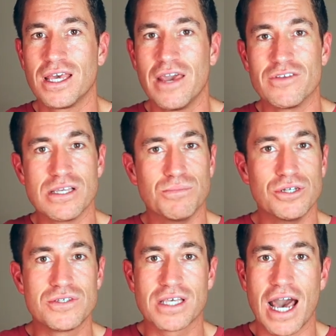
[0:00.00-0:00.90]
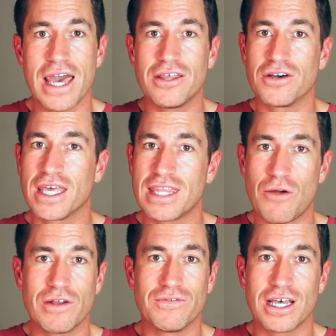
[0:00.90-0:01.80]
If it's a blue sky, they'll get that
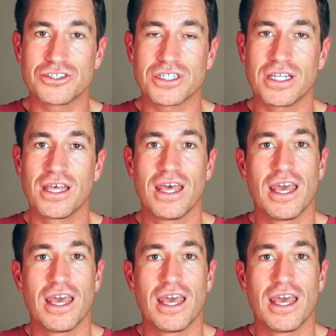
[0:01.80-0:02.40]
reflection.